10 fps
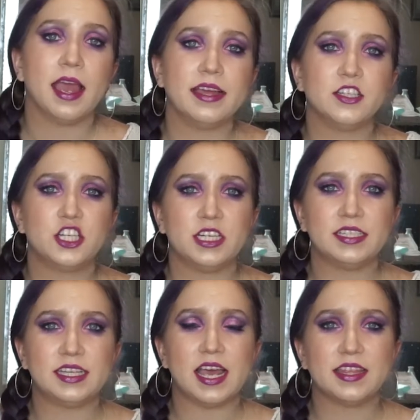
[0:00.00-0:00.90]
and she
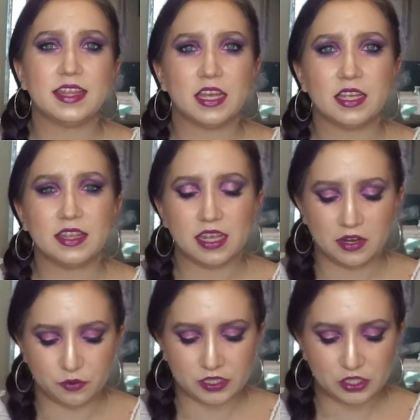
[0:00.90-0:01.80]
said that
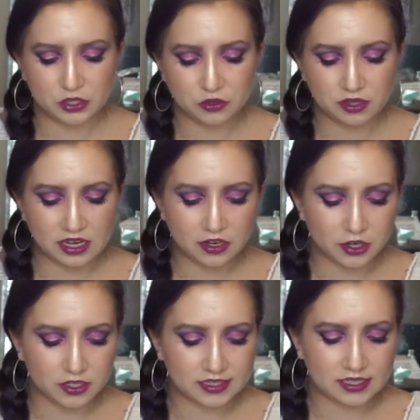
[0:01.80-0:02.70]
it was soothing,
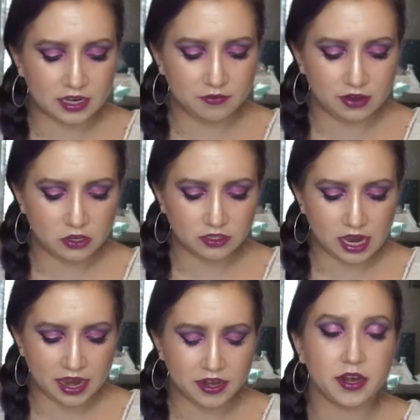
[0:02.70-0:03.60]
her skin felt
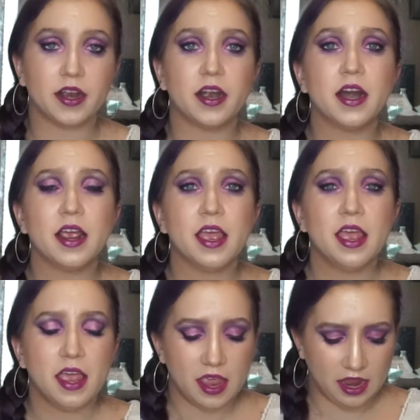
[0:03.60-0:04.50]
tighter,
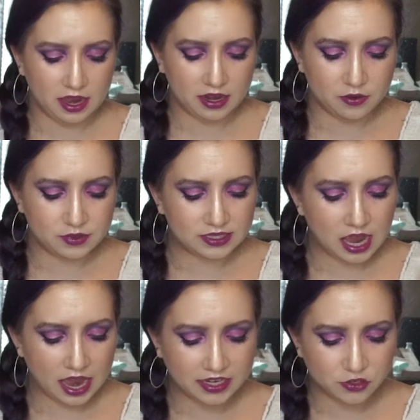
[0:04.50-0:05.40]
and it was
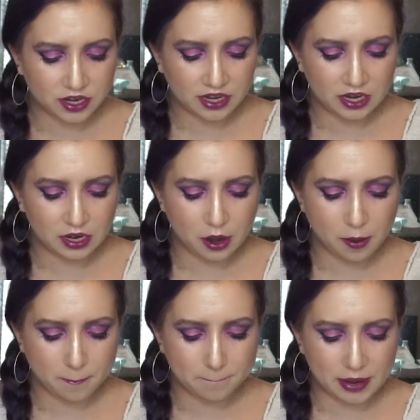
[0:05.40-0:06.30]
hydrating,
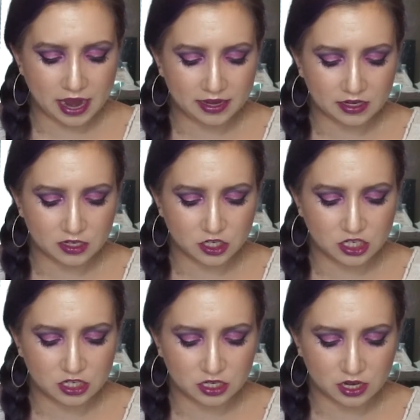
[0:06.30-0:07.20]
but
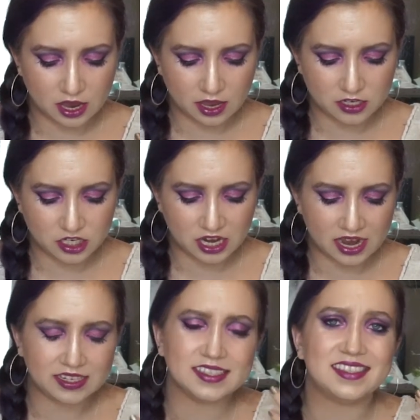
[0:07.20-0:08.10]
she
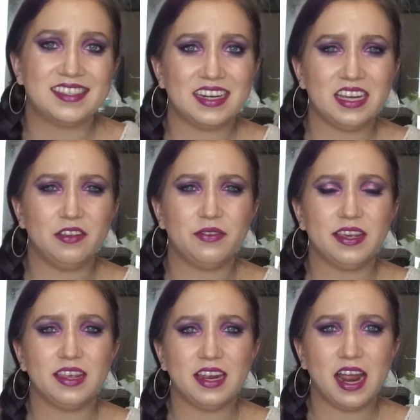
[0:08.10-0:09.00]
had a sticky
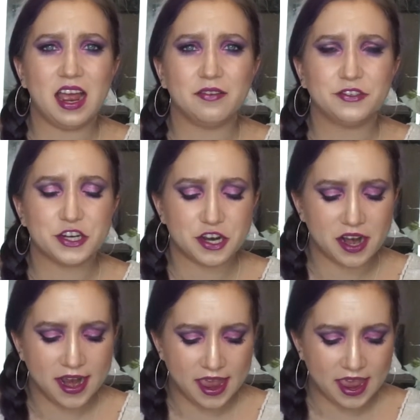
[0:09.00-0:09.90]
feeling
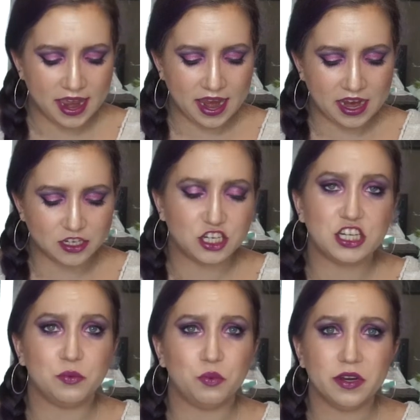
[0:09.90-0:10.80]
after, and
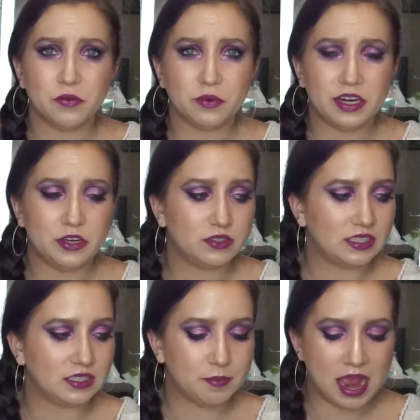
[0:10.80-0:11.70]
she wouldn't reuse
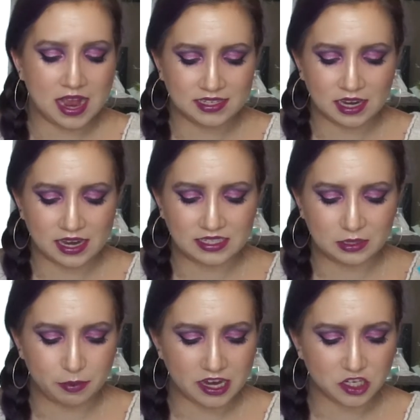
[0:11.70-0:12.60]
this mask,
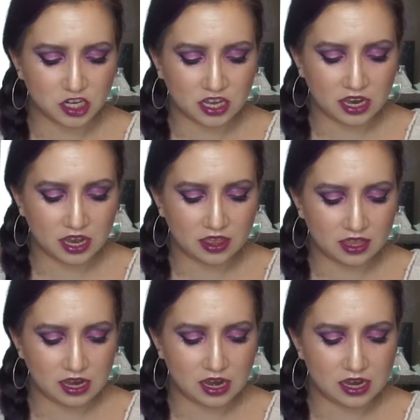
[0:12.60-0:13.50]
especially
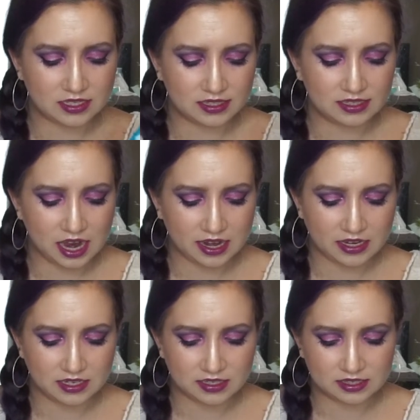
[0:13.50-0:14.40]
the
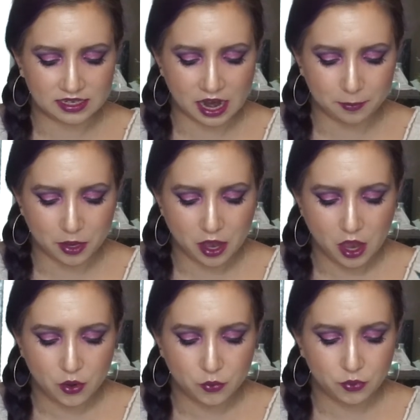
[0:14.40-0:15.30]
second step,
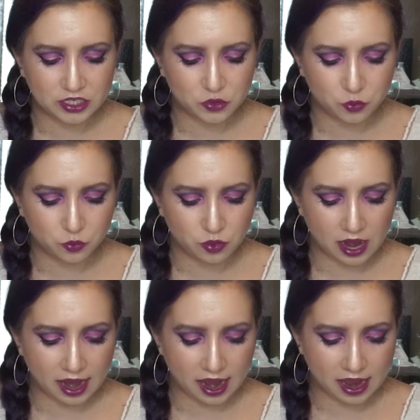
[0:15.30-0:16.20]
which
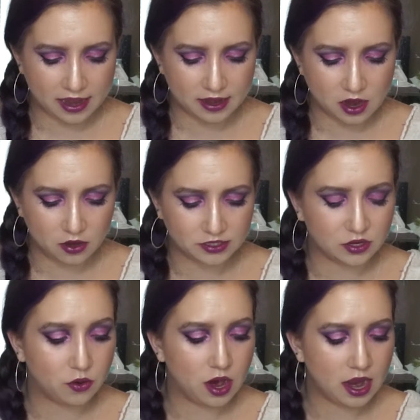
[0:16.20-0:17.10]
had
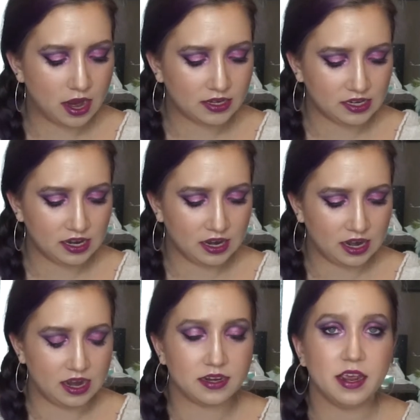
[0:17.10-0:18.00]
also honey in
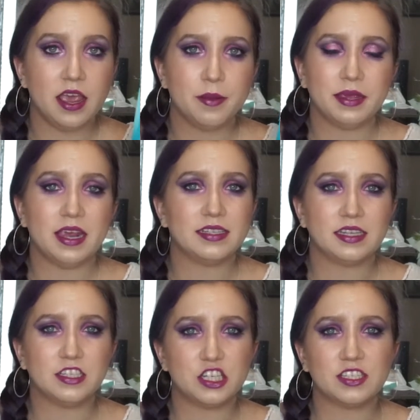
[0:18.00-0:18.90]
it, because
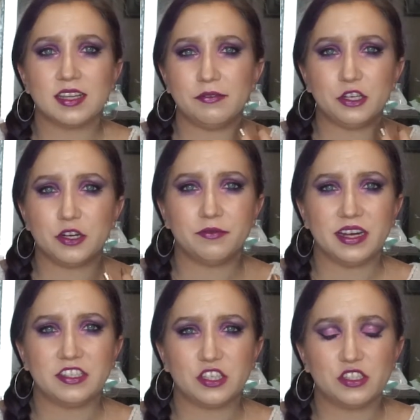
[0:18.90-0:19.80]
it just left her
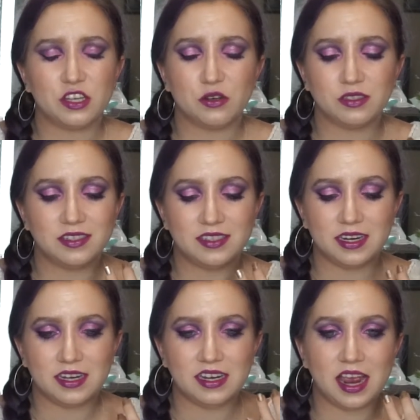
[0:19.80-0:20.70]
face so
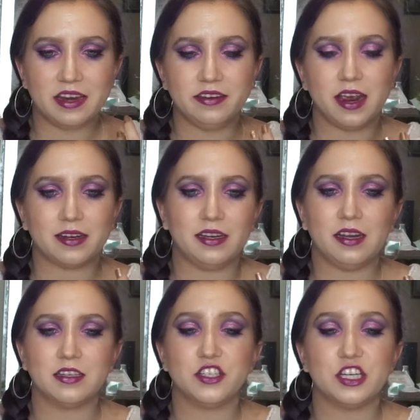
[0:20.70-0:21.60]
sticky and
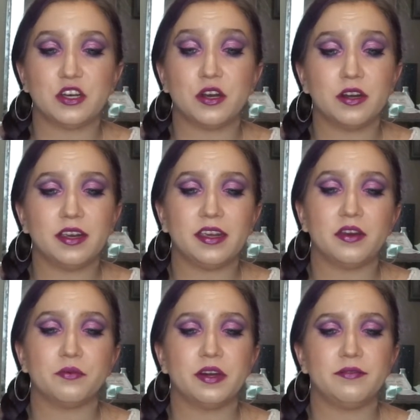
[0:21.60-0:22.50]
yucky, and she couldn't
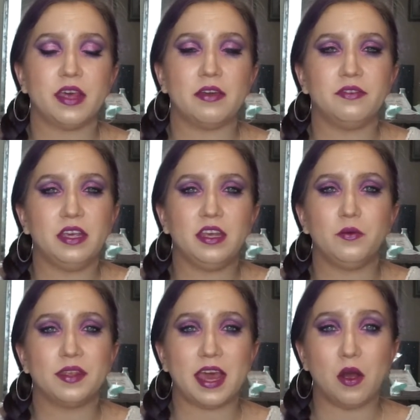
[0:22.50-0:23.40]
get rid of that
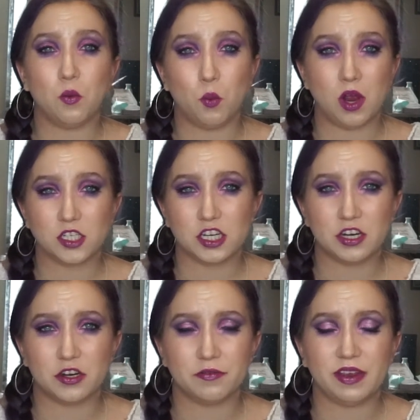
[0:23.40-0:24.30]
feeling without
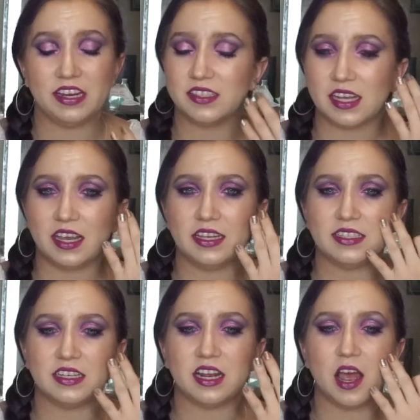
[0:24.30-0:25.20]
washing her face. Like, it
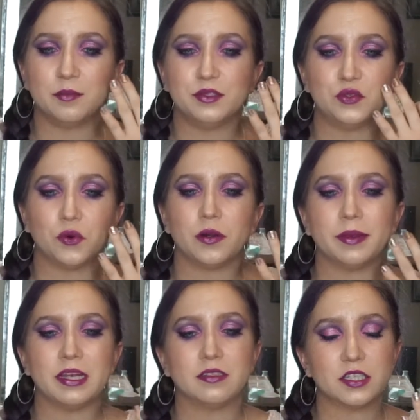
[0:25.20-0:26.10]
didn't absorb
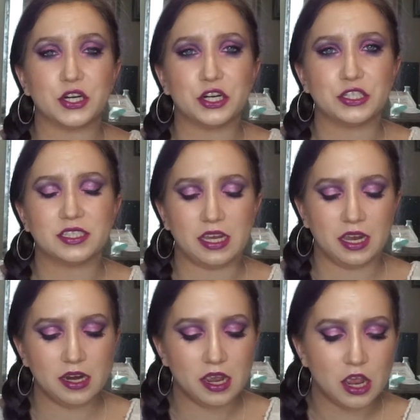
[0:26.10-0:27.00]
into her
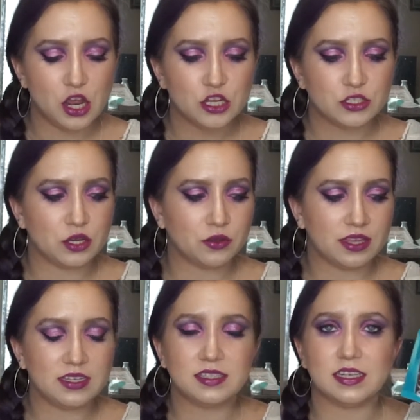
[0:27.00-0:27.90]
skin. So
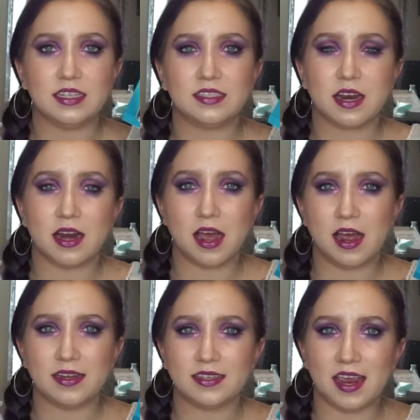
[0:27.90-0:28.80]
this is
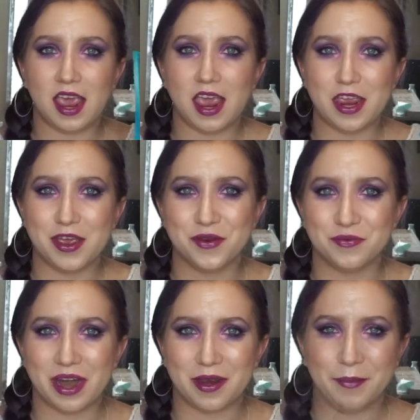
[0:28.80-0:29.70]
not a
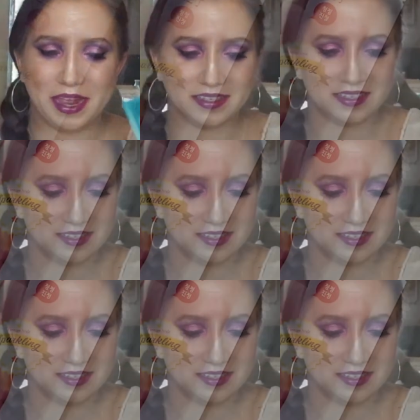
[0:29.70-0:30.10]
recommend.